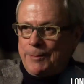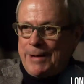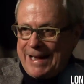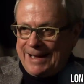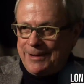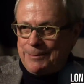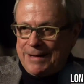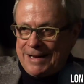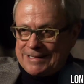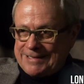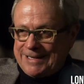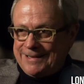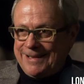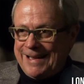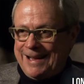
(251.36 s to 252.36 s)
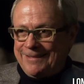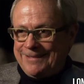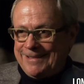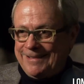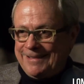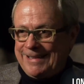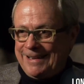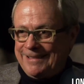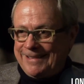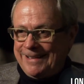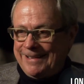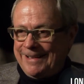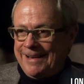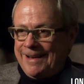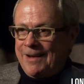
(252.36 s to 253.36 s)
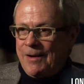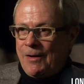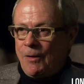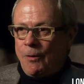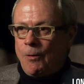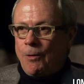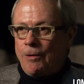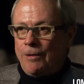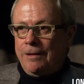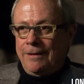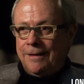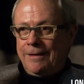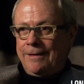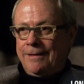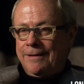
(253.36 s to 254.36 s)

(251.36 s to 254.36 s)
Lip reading: into my out basket, out to delegate. Or